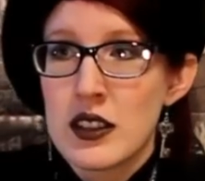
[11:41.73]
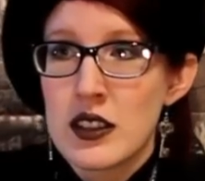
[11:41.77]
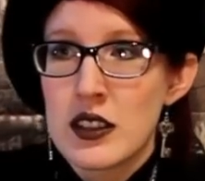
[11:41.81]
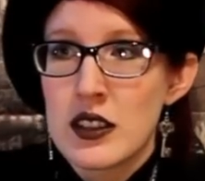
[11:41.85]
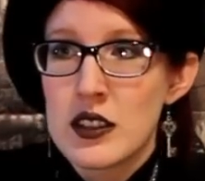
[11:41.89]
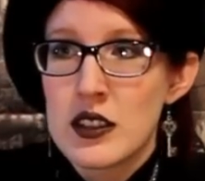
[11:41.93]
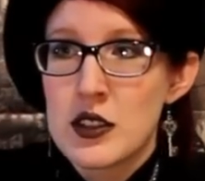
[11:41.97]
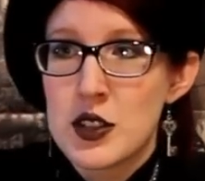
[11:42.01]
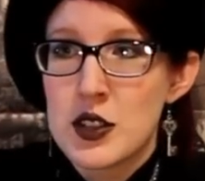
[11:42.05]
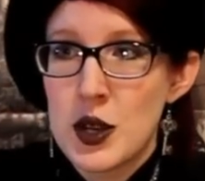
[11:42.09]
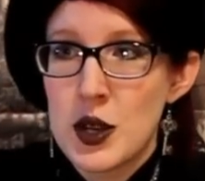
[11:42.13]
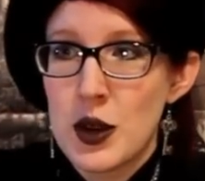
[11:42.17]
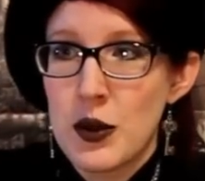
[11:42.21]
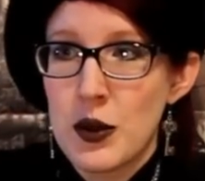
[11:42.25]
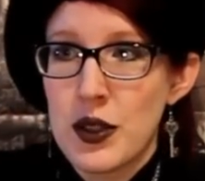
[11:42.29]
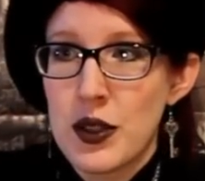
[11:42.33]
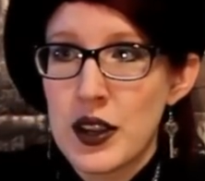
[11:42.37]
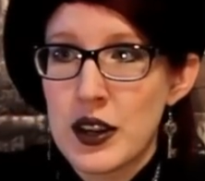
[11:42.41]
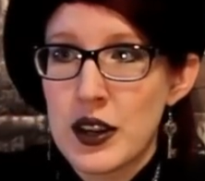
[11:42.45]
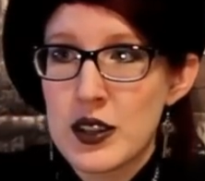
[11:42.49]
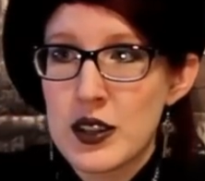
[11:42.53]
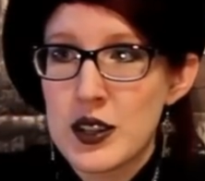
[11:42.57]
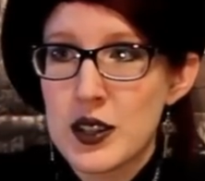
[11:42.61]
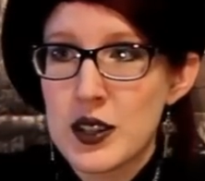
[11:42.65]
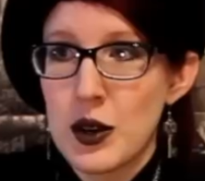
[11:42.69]
So
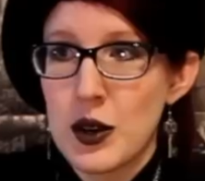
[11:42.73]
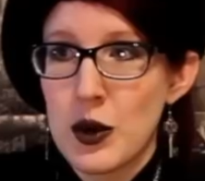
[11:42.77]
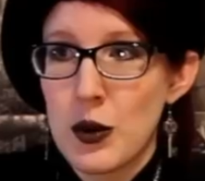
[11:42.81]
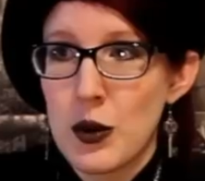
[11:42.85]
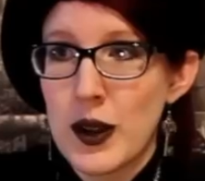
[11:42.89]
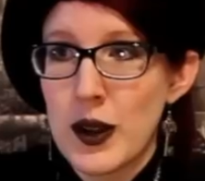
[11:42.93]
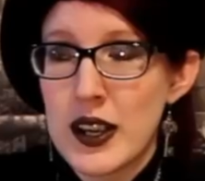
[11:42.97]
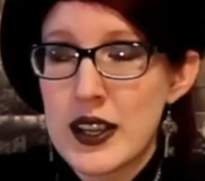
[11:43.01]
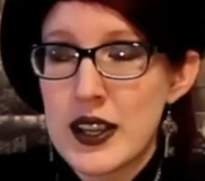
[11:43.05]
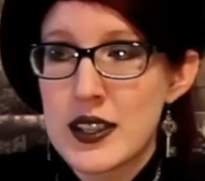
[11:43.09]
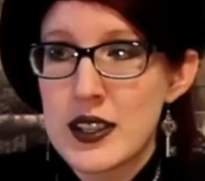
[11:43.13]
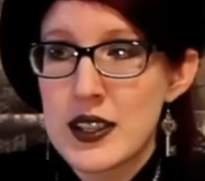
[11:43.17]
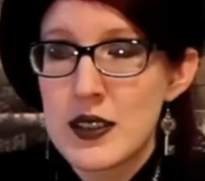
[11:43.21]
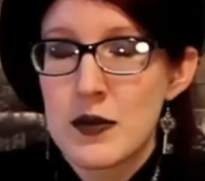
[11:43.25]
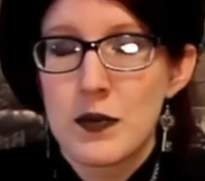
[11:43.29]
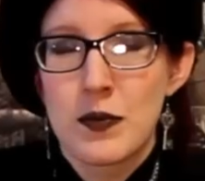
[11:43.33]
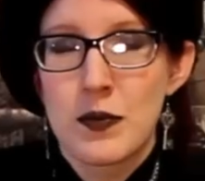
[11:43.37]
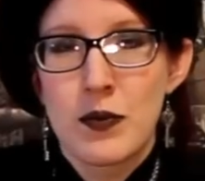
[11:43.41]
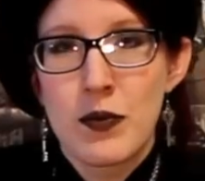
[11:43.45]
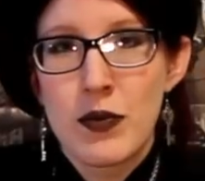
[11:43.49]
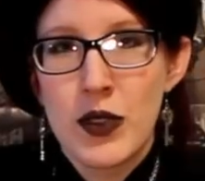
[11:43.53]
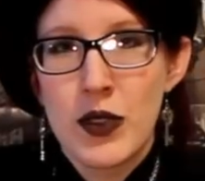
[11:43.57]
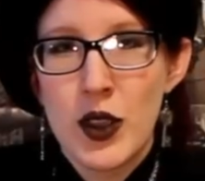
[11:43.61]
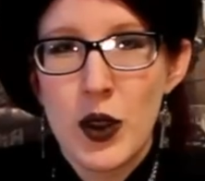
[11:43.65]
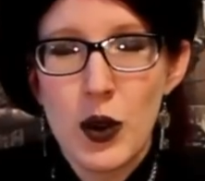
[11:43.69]
there's always
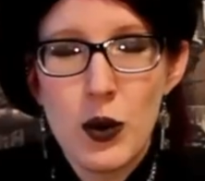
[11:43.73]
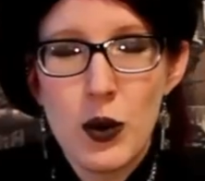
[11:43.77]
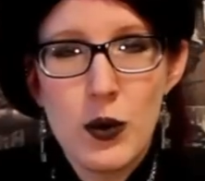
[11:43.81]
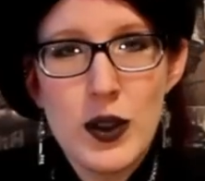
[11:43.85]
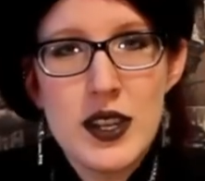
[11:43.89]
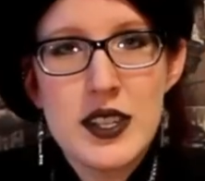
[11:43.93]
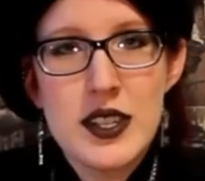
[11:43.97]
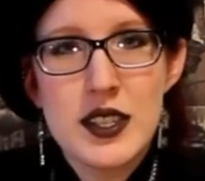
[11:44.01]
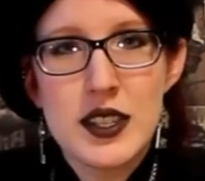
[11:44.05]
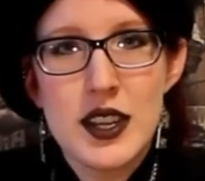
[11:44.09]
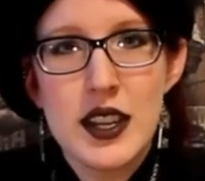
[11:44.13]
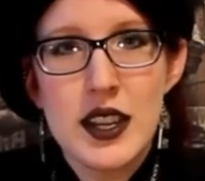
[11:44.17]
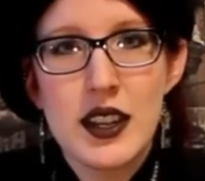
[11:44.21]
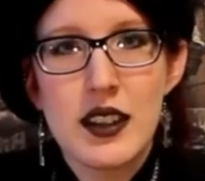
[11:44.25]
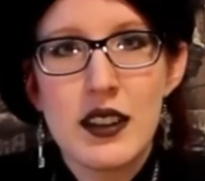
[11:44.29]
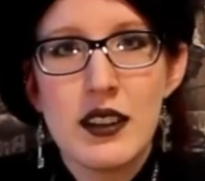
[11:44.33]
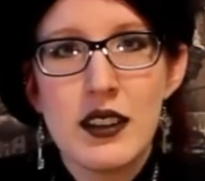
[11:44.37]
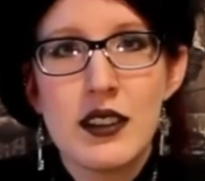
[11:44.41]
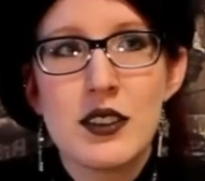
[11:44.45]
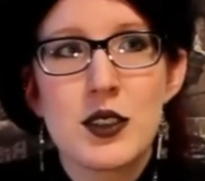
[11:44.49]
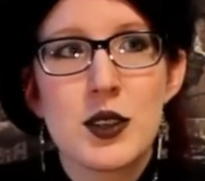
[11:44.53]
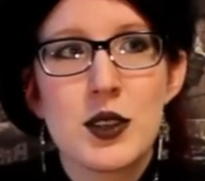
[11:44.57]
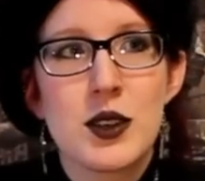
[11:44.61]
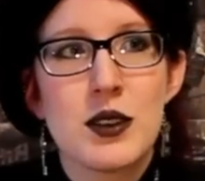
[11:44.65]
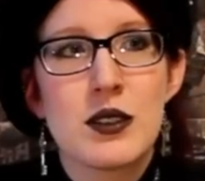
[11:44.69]
take
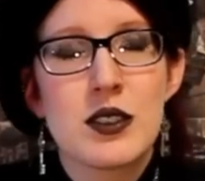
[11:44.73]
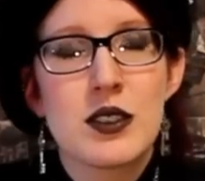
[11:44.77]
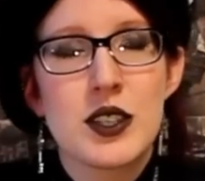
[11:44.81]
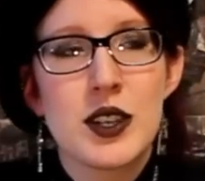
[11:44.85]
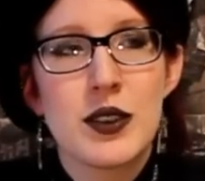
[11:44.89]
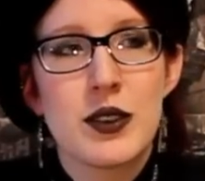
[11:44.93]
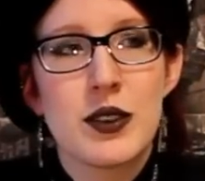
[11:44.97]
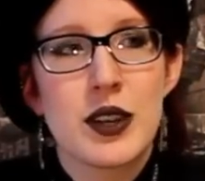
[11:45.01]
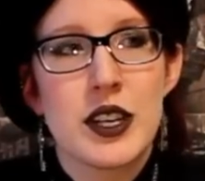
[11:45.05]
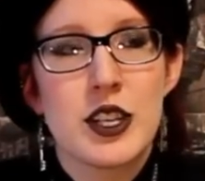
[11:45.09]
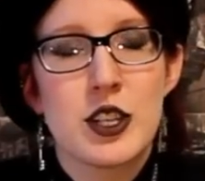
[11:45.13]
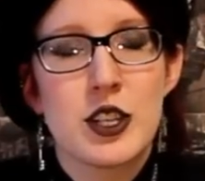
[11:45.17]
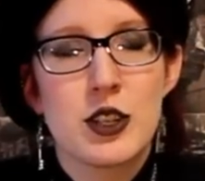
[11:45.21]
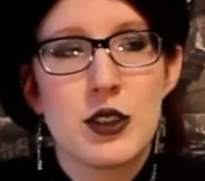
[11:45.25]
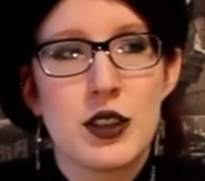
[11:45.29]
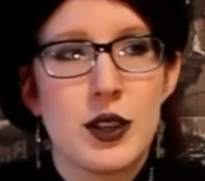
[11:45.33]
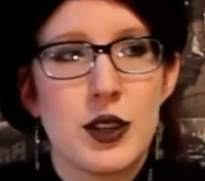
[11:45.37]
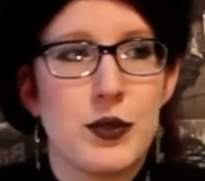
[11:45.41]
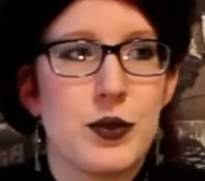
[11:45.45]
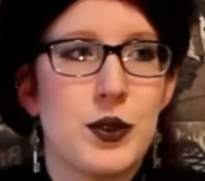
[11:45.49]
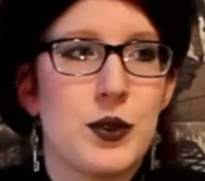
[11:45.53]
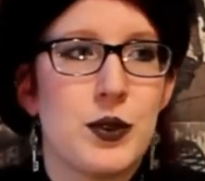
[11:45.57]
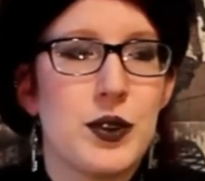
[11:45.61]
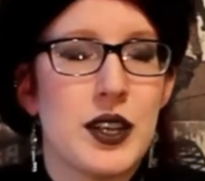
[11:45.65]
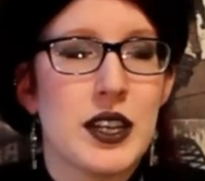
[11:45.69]
into consideration if
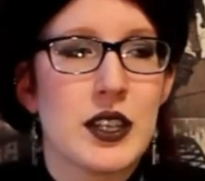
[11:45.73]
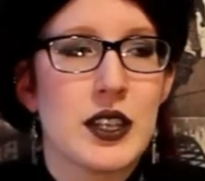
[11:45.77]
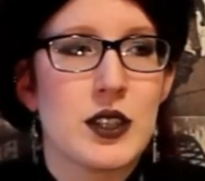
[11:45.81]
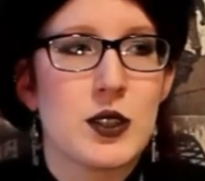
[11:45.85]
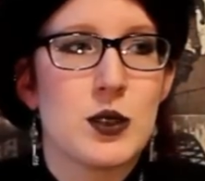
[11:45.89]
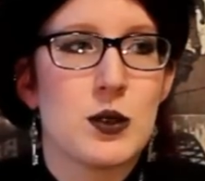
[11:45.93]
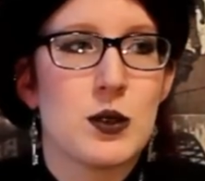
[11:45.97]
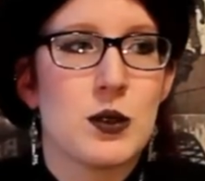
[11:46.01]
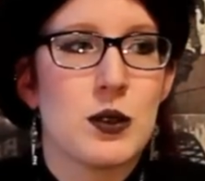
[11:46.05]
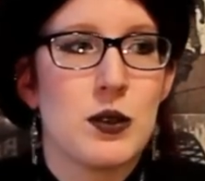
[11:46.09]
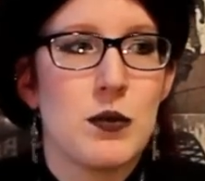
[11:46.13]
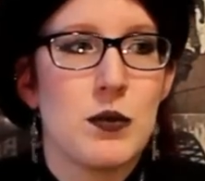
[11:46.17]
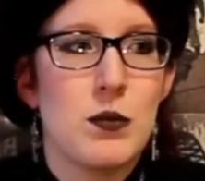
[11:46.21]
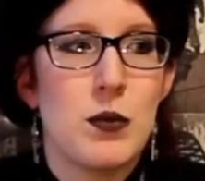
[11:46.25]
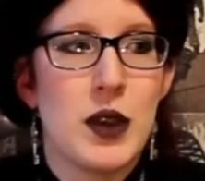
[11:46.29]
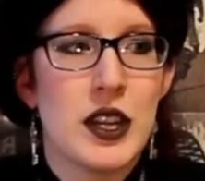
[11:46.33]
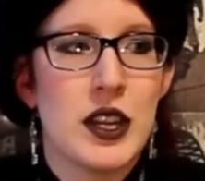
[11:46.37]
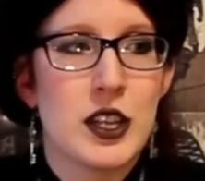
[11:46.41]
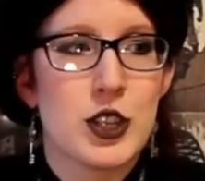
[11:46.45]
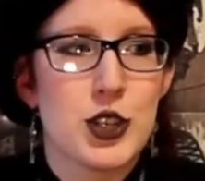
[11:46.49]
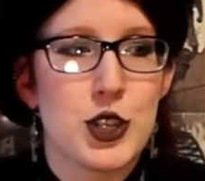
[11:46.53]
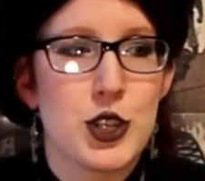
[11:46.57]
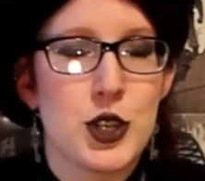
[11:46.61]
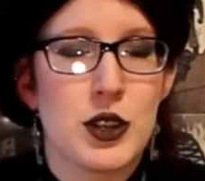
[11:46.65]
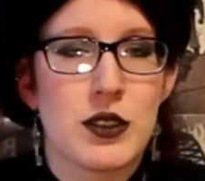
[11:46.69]
you need to
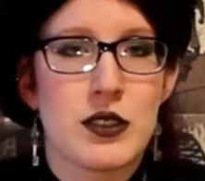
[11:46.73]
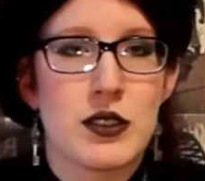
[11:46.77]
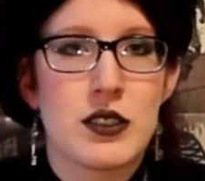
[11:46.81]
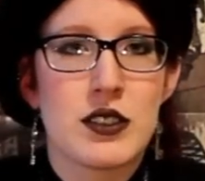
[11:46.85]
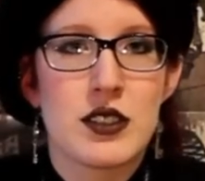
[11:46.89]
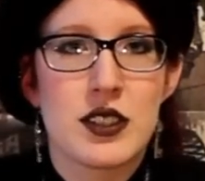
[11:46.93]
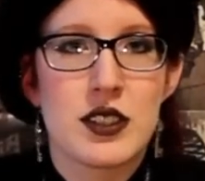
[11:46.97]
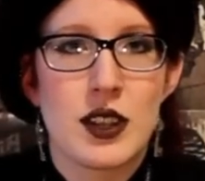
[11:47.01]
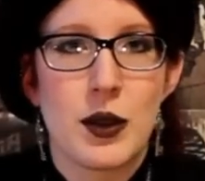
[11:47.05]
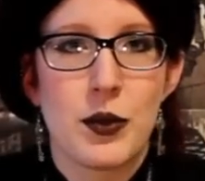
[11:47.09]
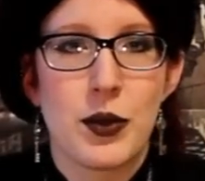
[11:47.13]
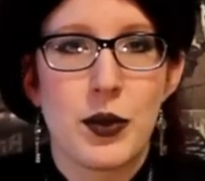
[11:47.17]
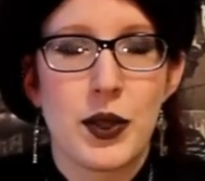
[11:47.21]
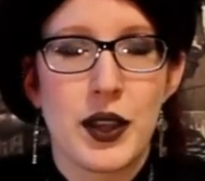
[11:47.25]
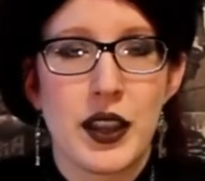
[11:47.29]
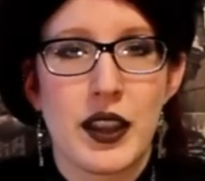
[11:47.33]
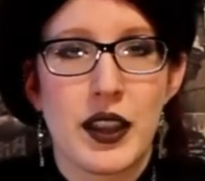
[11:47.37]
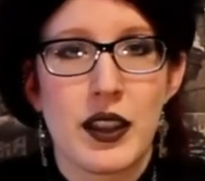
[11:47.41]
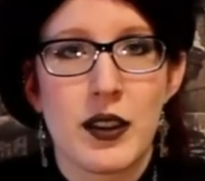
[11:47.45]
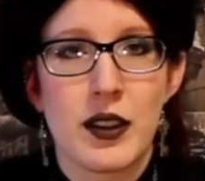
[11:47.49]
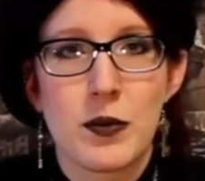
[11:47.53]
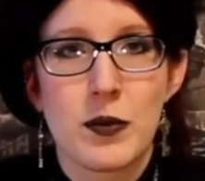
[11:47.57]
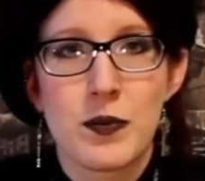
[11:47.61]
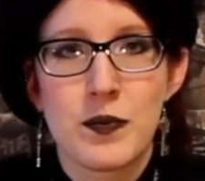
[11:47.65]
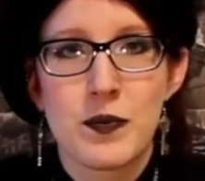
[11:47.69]
mention something
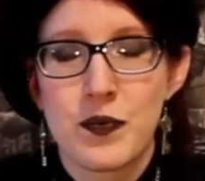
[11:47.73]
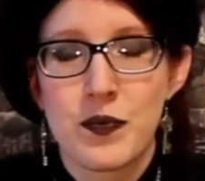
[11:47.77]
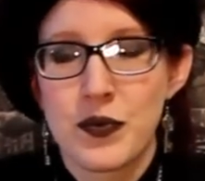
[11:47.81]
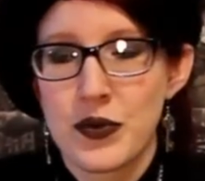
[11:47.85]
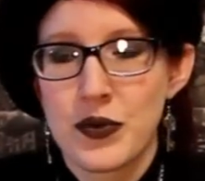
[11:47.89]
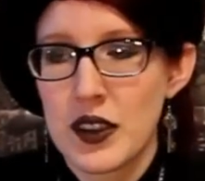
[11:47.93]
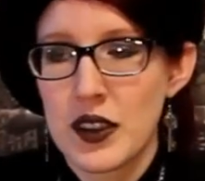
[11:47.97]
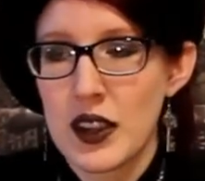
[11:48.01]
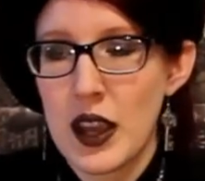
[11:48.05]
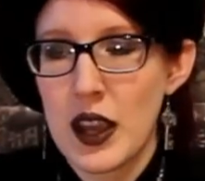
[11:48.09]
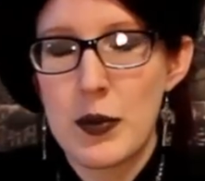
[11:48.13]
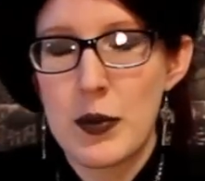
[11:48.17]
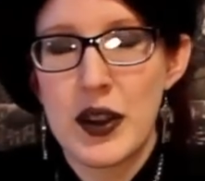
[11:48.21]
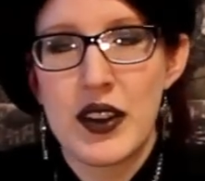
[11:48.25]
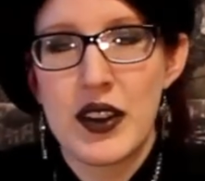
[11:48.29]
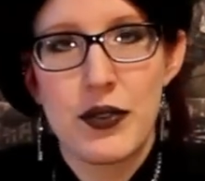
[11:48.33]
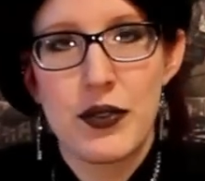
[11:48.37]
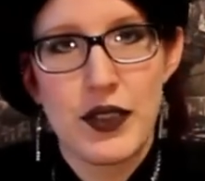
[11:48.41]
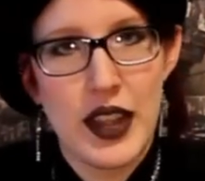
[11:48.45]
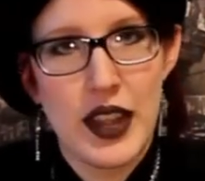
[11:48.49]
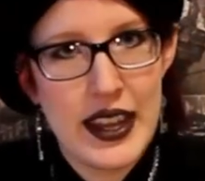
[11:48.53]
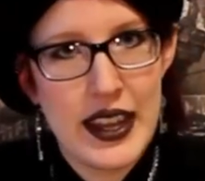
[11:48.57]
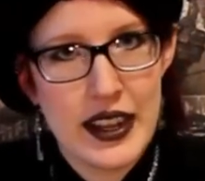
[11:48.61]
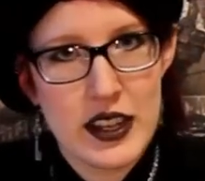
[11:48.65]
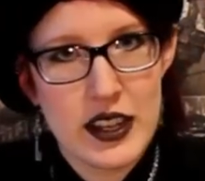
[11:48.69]
a bit
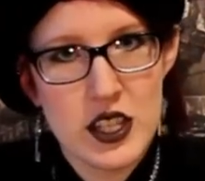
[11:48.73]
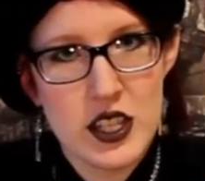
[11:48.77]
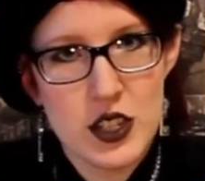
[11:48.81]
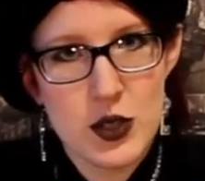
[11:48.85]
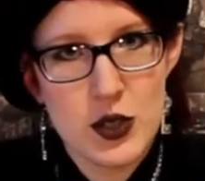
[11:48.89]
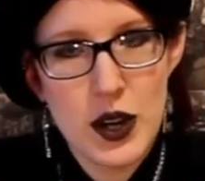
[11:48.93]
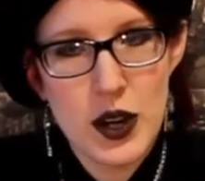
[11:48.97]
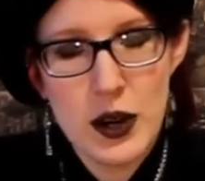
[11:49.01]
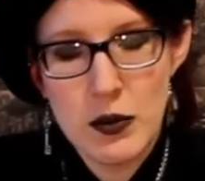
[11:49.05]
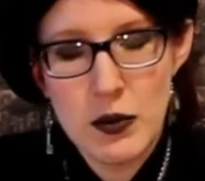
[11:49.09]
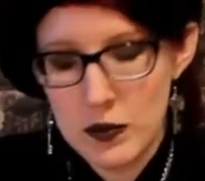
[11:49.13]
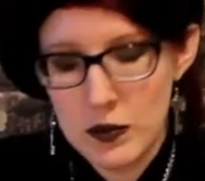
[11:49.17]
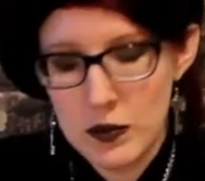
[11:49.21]
extra.